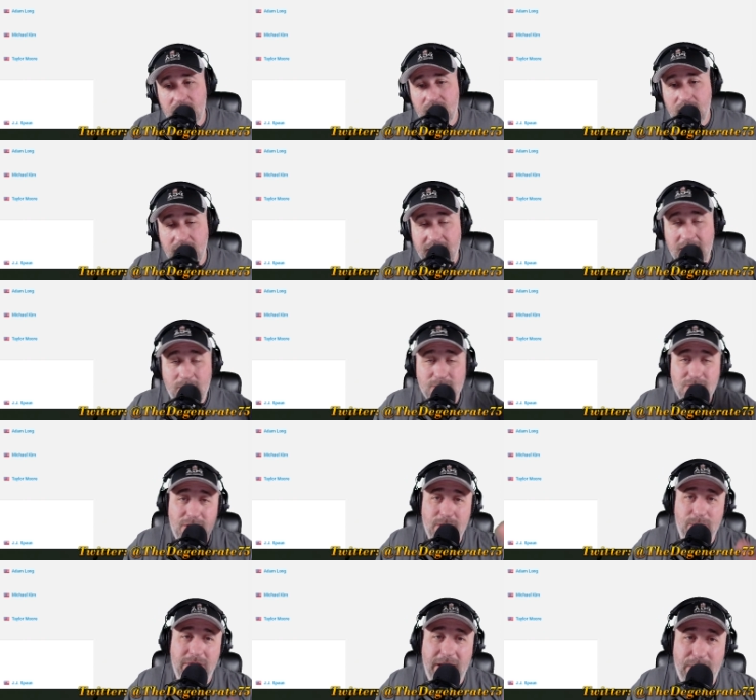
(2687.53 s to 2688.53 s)
And that was
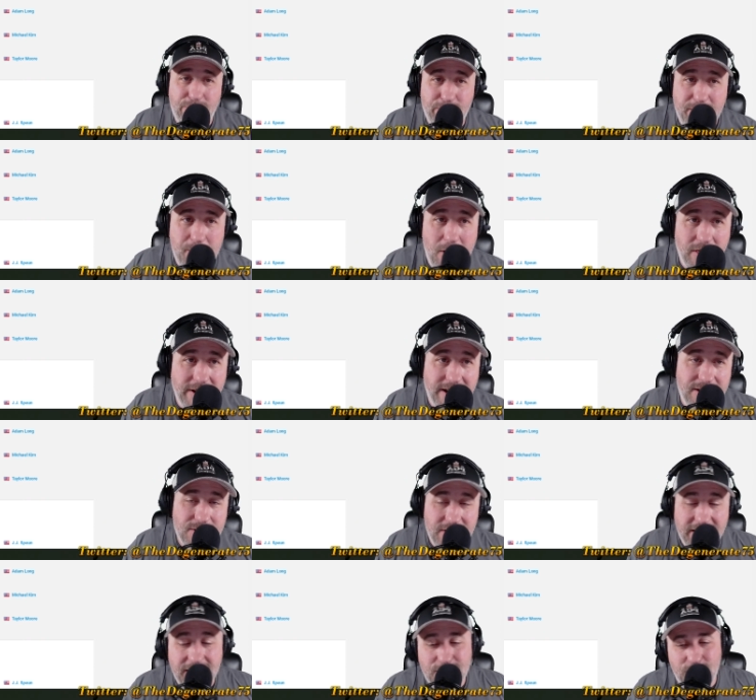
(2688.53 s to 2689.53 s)
only with like 3
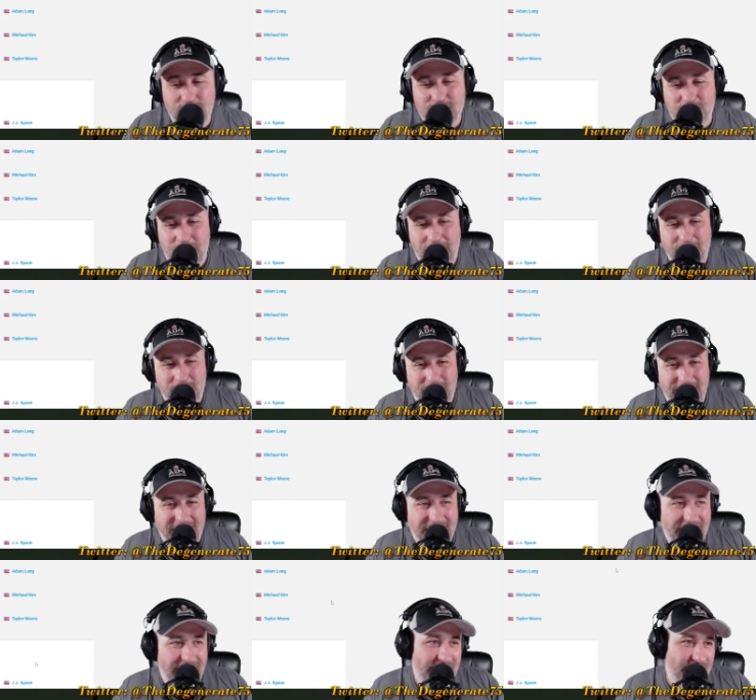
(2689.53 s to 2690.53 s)
mulligans. I guess it was probably more
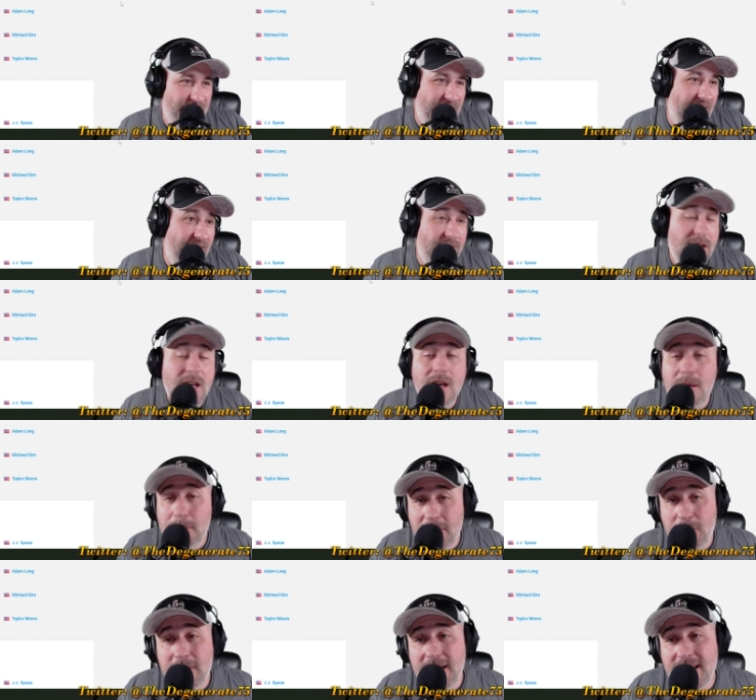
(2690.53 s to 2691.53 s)
like an 85.
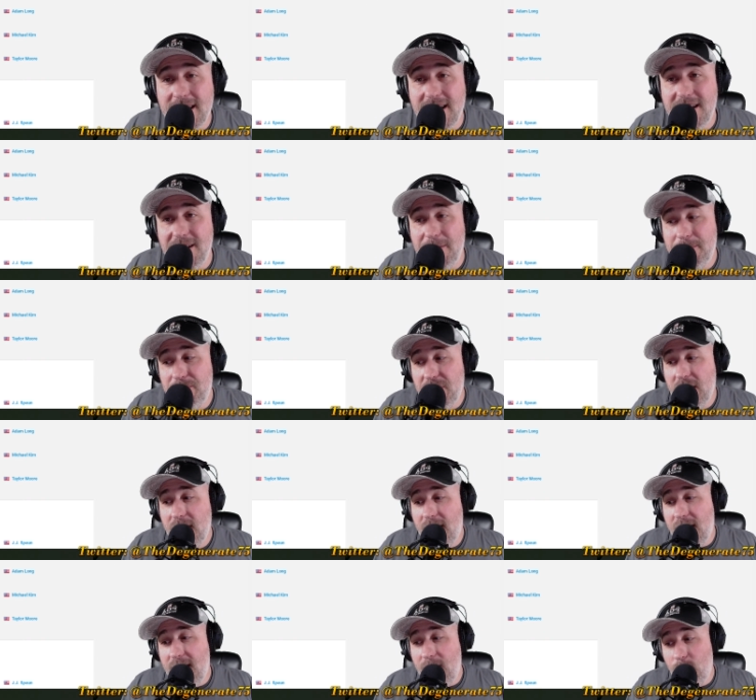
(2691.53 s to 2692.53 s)
But what are you going to do?
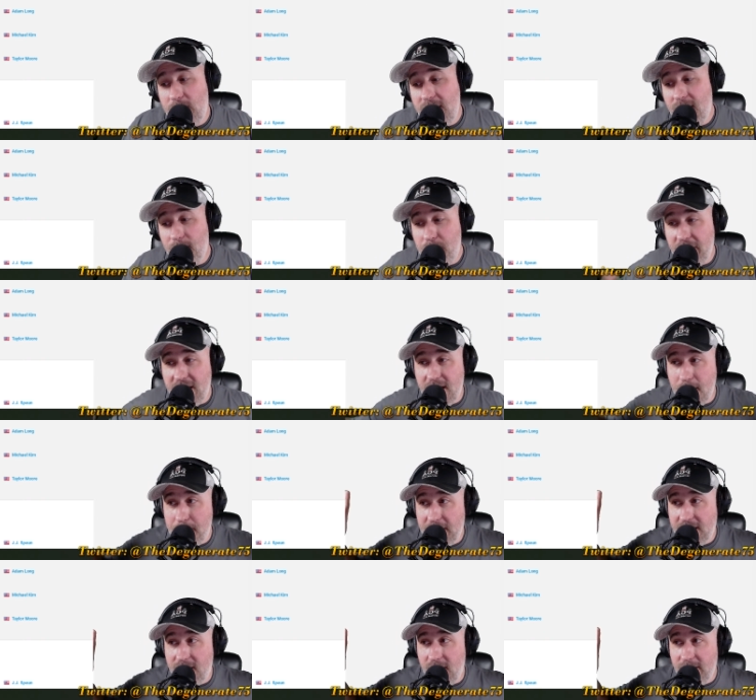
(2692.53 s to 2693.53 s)
We are planning a
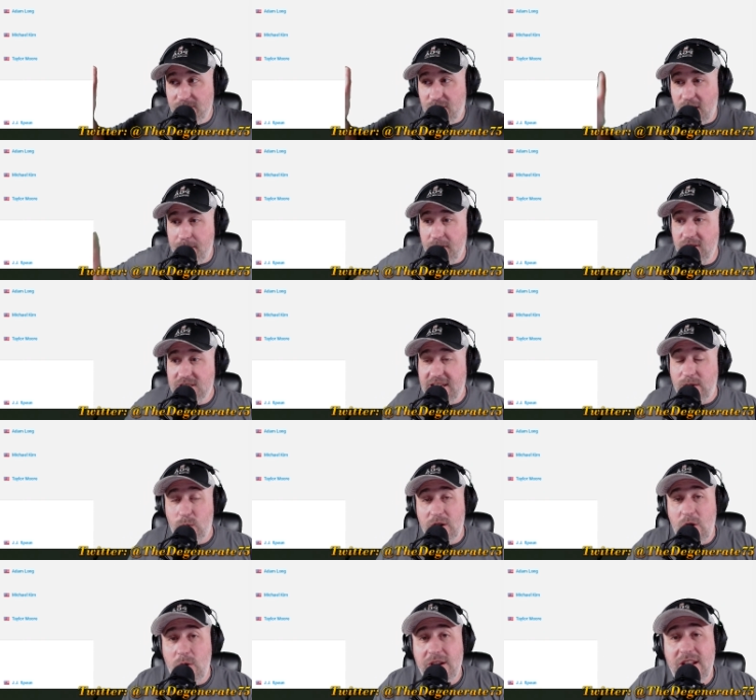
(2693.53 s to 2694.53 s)
big golf trip. It looks like
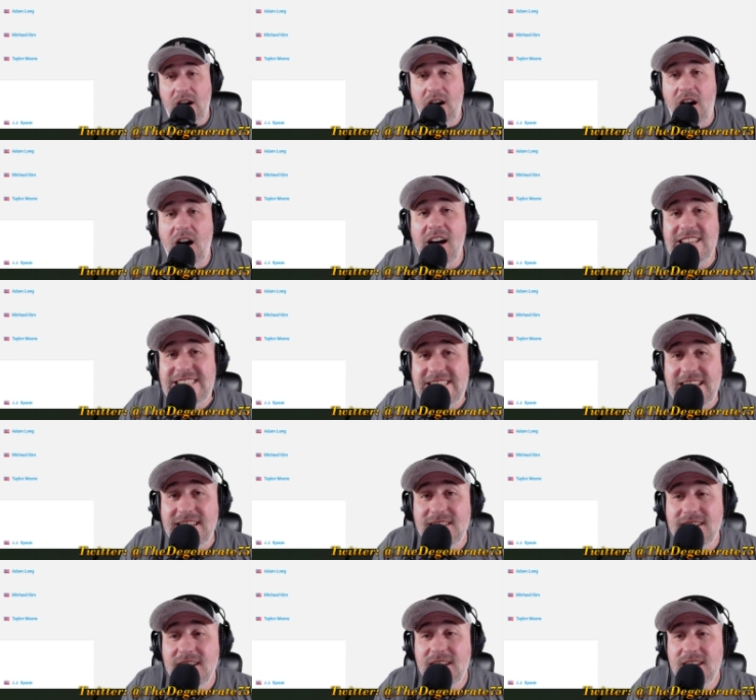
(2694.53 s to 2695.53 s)
we're going to
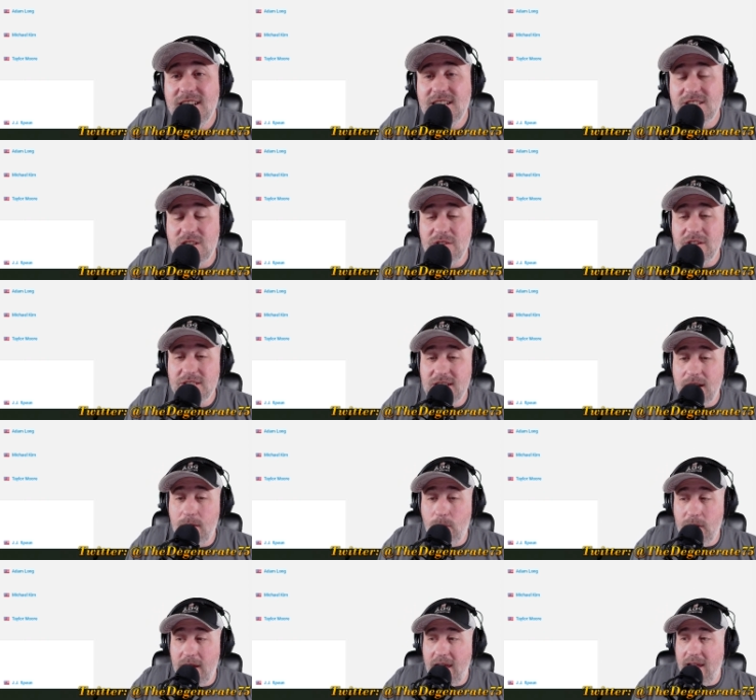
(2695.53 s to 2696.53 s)
Austin. So there's
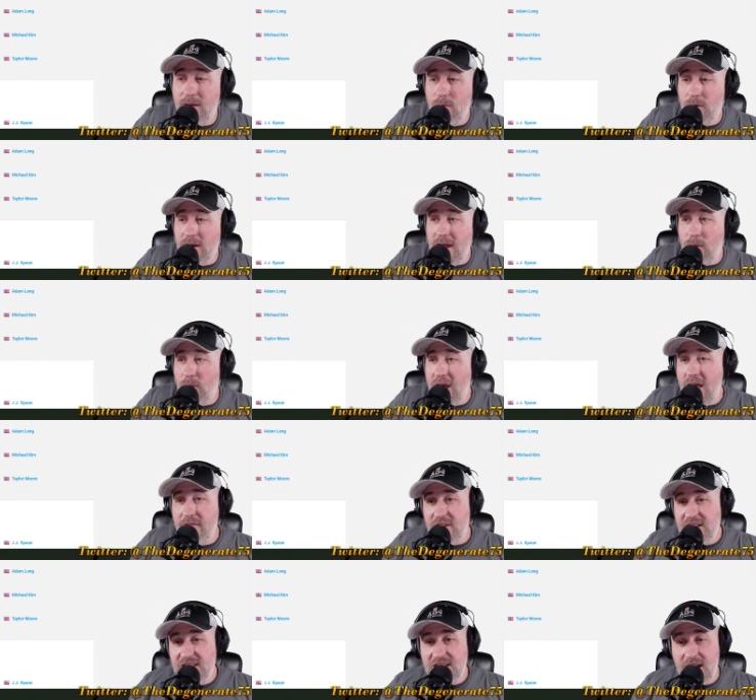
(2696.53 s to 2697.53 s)
we're
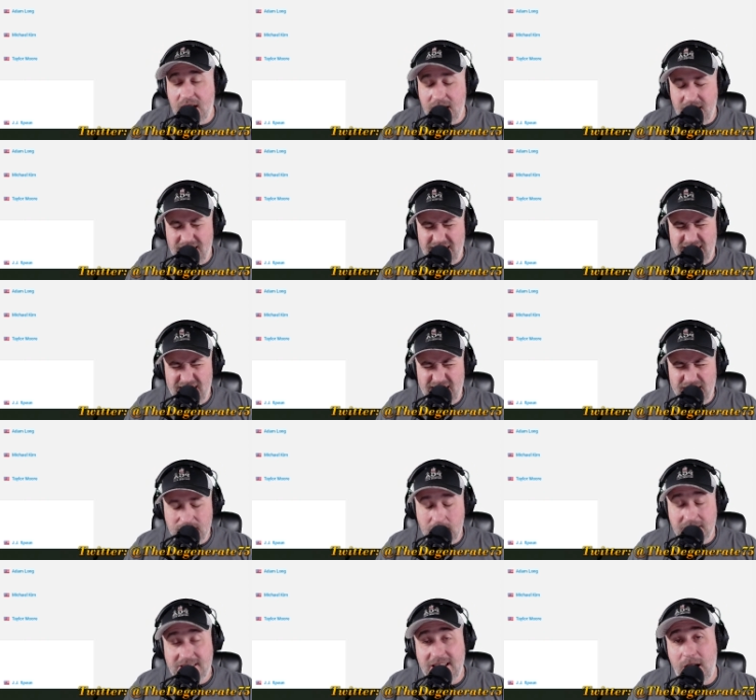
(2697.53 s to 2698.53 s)
having
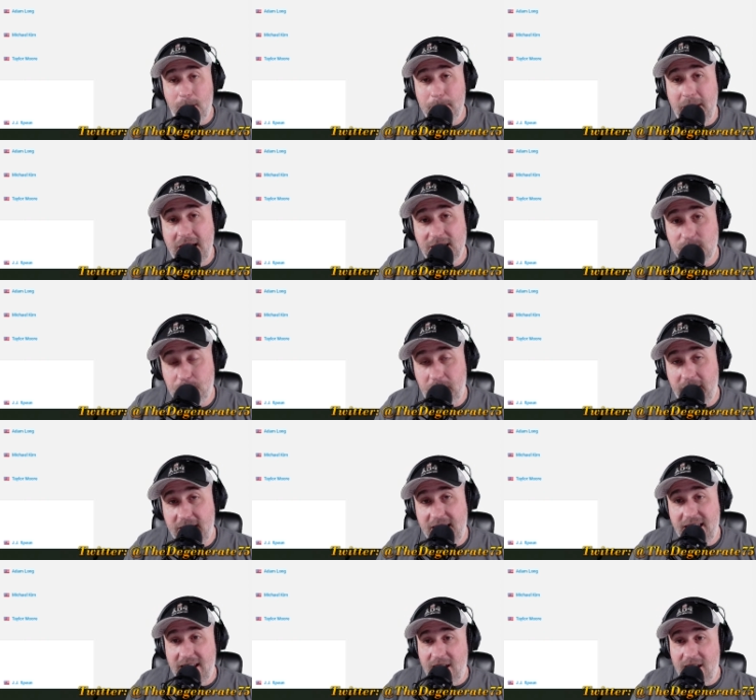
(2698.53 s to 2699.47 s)
the Dell match play in